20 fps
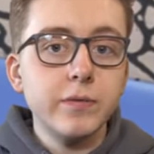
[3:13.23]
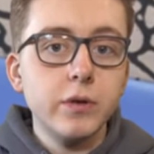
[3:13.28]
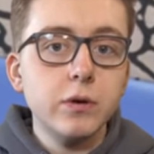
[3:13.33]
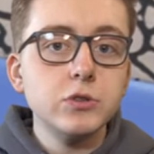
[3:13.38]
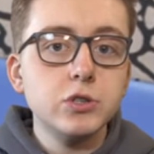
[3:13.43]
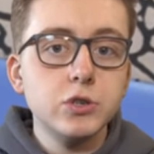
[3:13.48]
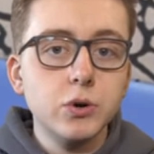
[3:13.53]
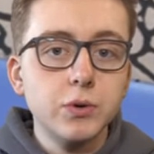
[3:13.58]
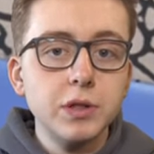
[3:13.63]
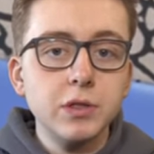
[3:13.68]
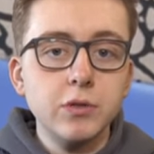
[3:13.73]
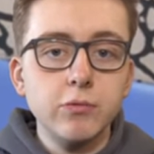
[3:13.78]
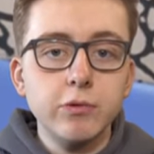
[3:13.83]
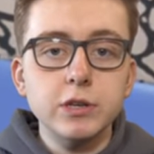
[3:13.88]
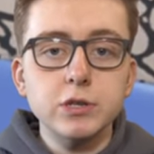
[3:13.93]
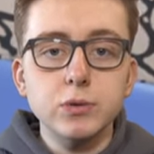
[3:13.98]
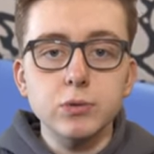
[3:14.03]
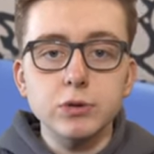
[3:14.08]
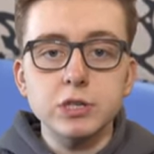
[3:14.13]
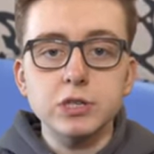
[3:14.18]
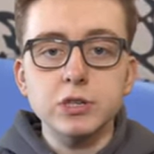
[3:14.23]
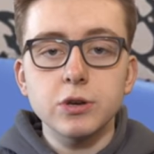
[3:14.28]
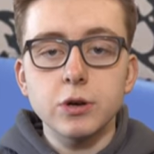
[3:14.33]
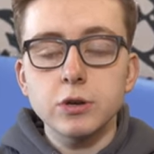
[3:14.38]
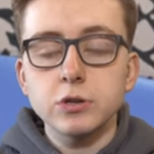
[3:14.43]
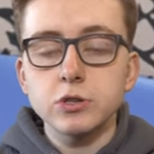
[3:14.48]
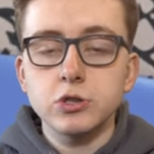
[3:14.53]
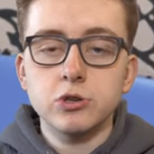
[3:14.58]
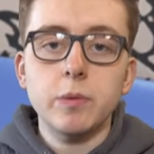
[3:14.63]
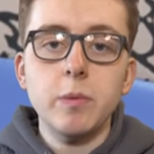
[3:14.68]
though, Jordan 3s, which is
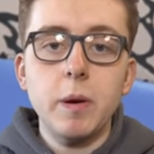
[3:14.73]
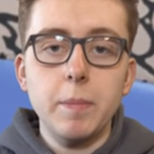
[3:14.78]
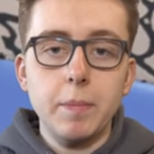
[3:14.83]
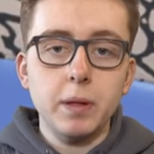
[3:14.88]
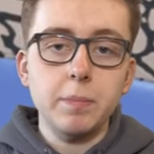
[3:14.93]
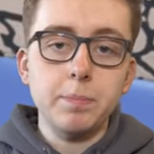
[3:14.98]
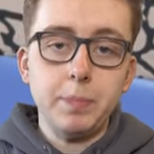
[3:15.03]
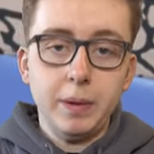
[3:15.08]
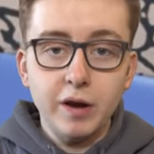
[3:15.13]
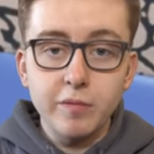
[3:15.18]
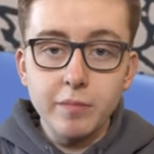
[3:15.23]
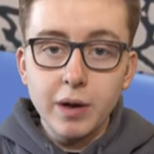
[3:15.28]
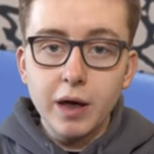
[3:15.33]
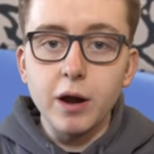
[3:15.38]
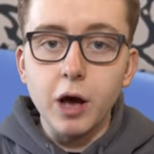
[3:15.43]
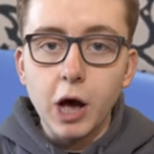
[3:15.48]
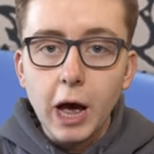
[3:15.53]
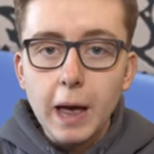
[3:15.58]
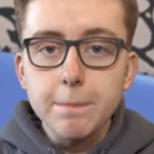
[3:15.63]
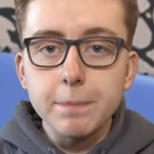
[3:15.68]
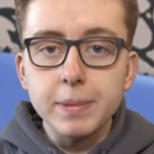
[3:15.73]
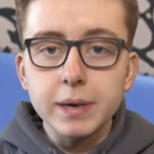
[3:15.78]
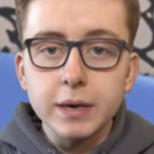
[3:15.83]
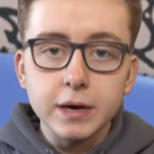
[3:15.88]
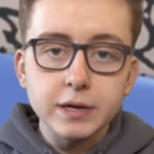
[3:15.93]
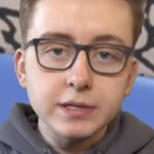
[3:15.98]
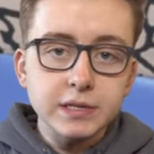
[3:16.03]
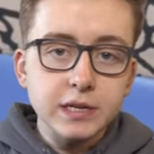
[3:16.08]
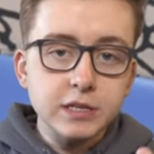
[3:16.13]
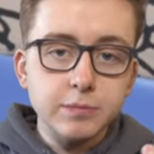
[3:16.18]
going to drum up a bit amount of hype
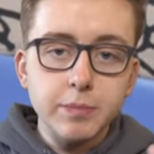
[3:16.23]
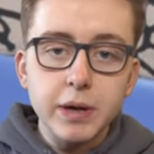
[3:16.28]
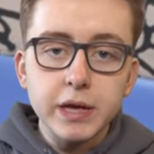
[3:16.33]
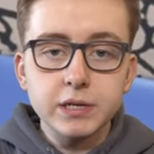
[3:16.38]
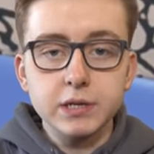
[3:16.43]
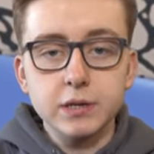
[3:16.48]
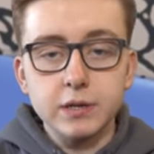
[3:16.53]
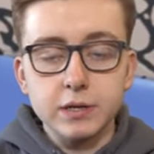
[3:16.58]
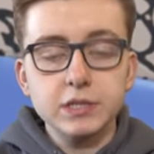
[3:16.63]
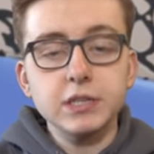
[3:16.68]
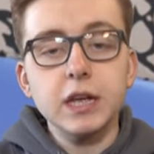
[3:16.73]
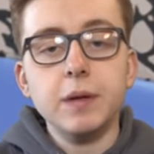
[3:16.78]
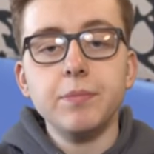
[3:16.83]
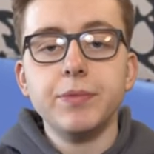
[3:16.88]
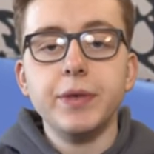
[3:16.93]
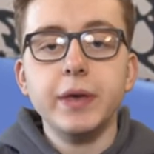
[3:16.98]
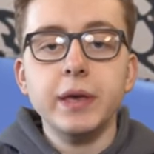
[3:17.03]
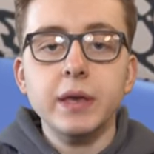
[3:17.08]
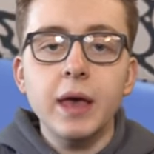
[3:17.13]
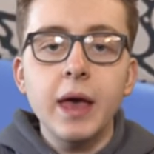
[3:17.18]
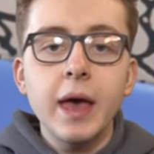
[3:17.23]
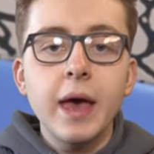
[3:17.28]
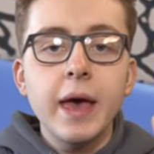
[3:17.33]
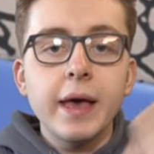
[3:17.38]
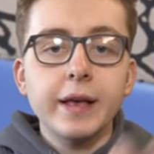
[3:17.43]
because it's basically the same thing,